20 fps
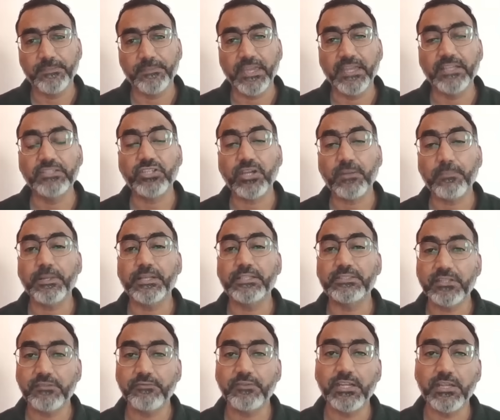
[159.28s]
HR
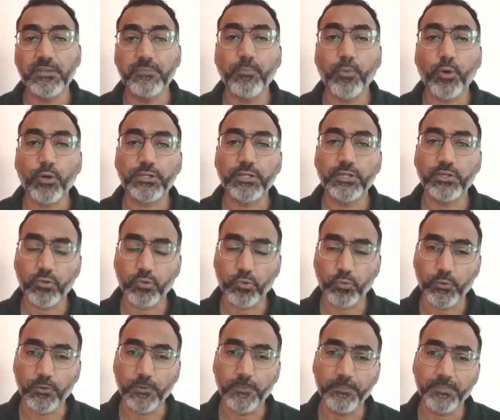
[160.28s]
plays a very important
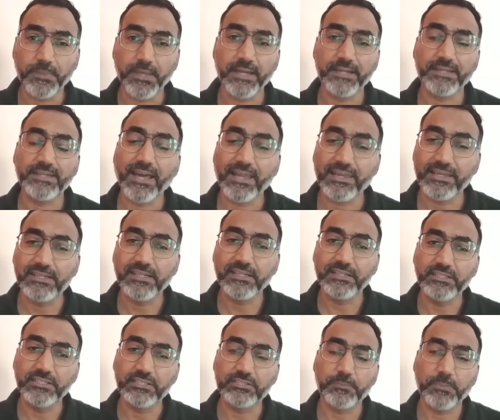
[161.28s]
role, and talent
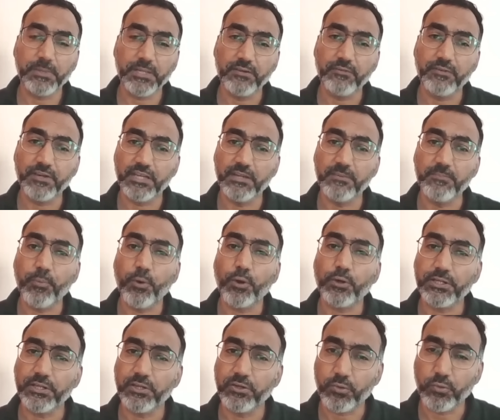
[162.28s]
leaders play a very
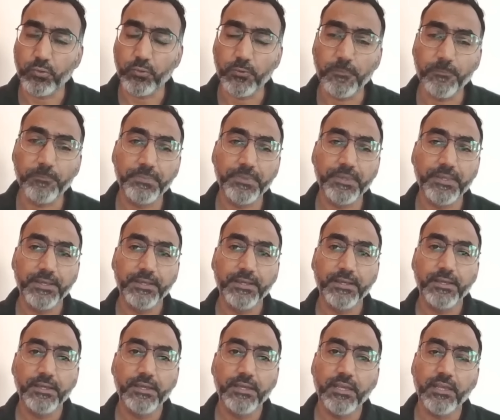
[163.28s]
important role.
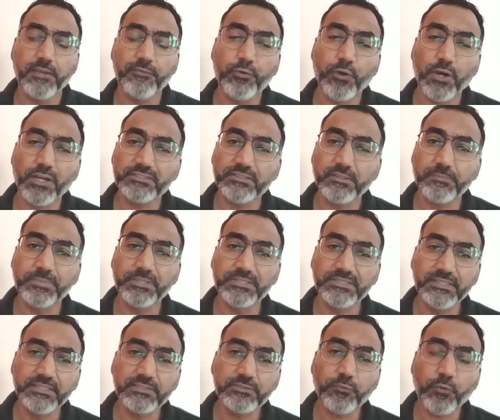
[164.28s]
If you ask the
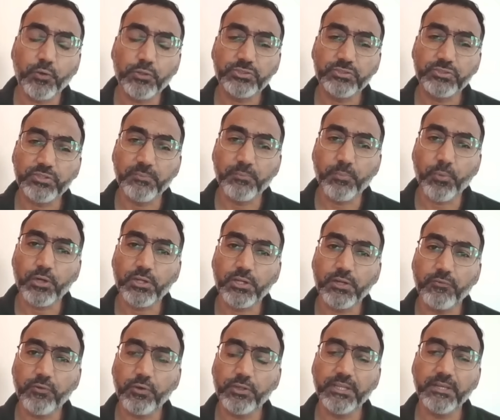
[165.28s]
business what's
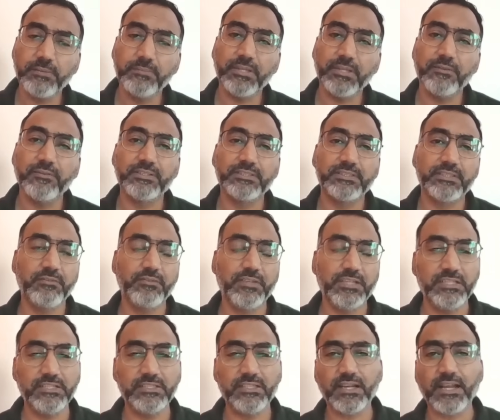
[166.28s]
important for them, they will say we
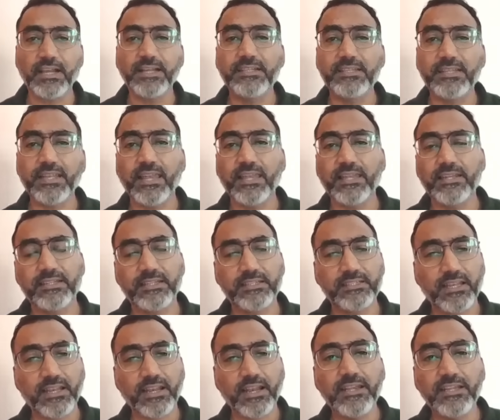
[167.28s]
need the right talent
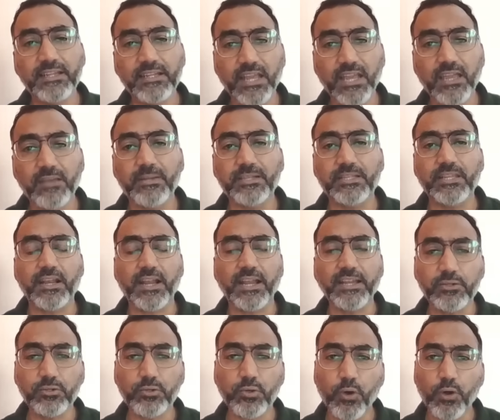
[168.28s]
at the right time, at the
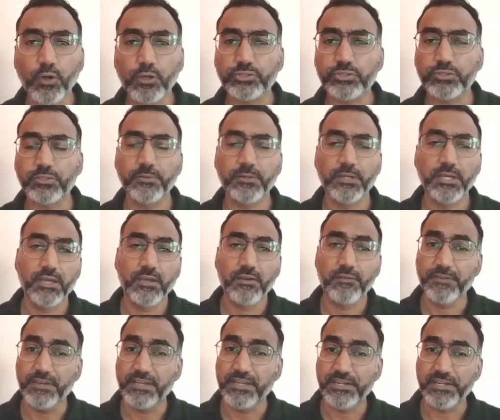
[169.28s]
right cost.
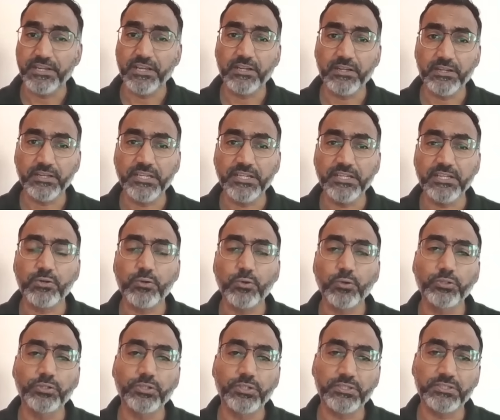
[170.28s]
We need a
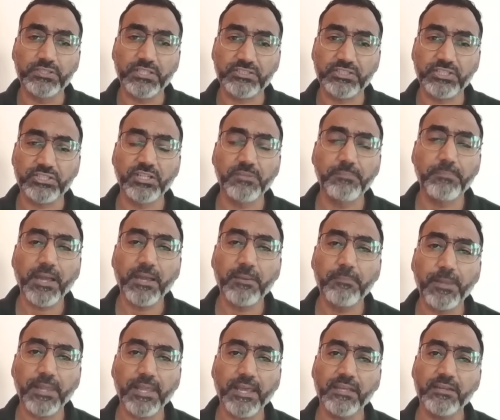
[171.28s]
good succession
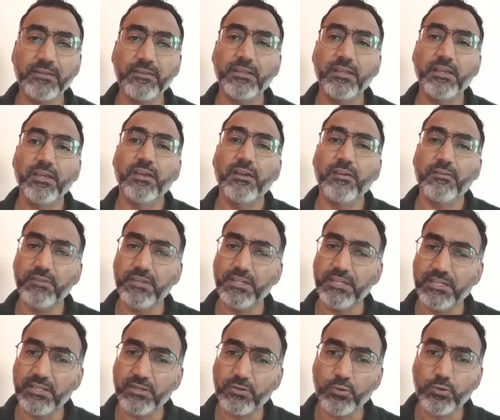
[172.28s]
pipeline. We
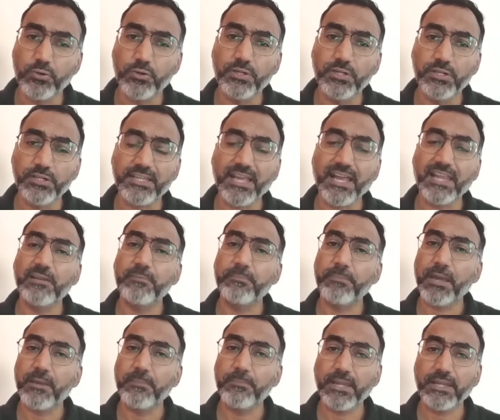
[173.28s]
need a good talent
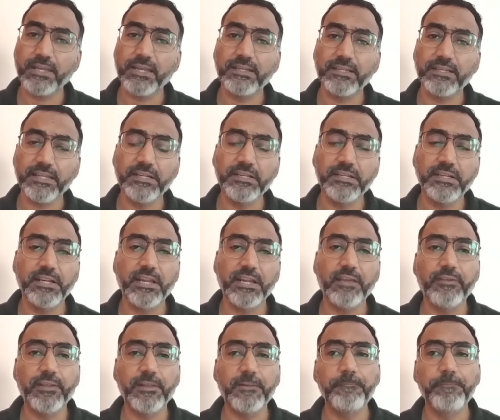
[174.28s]
pipeline at the entry
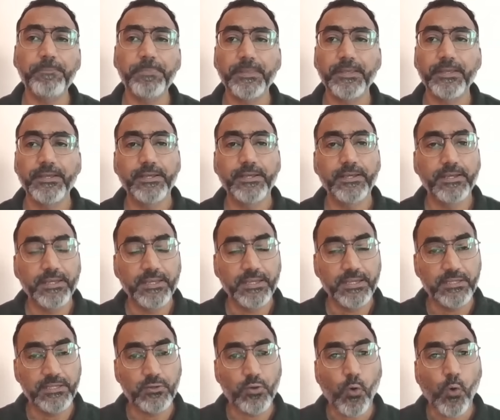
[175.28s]
level.
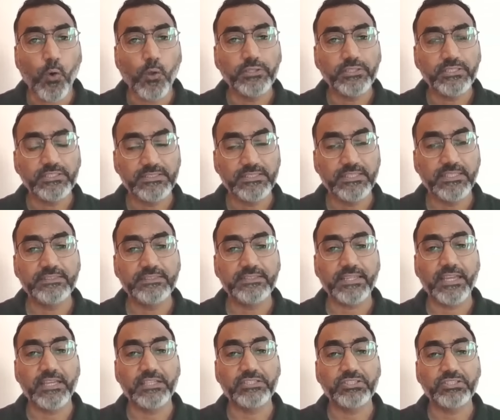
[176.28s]
In all these things,
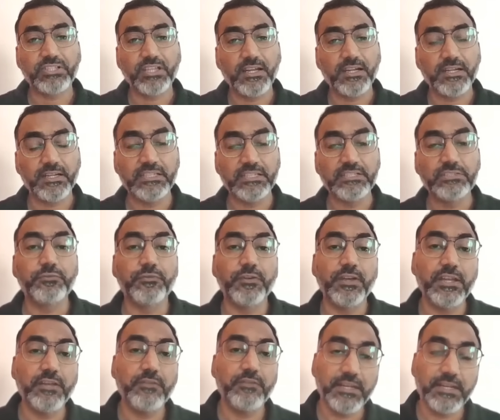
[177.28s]
HR is
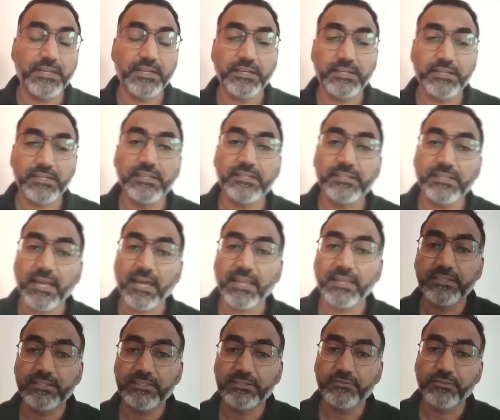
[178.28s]
very, very critical.
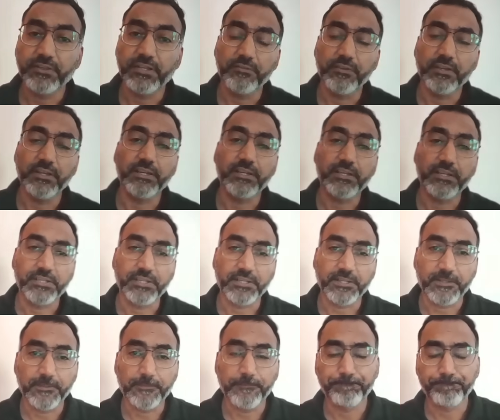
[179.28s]
Talent is very, very
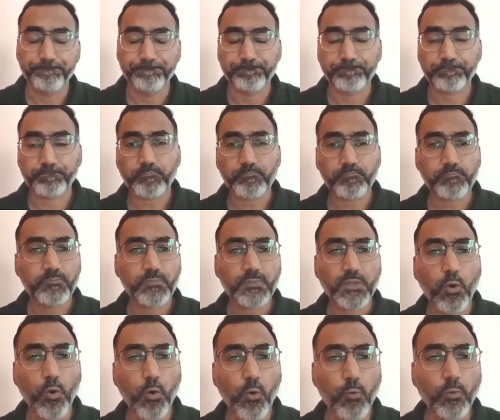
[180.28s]
critical.
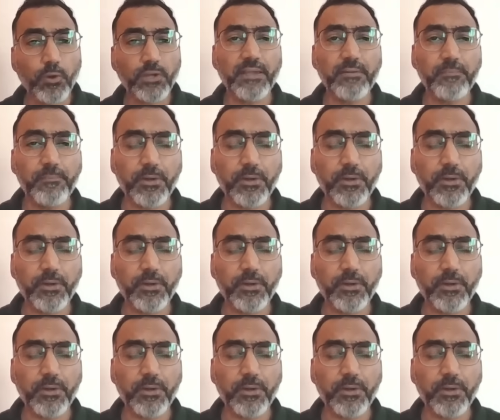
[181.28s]
Over time,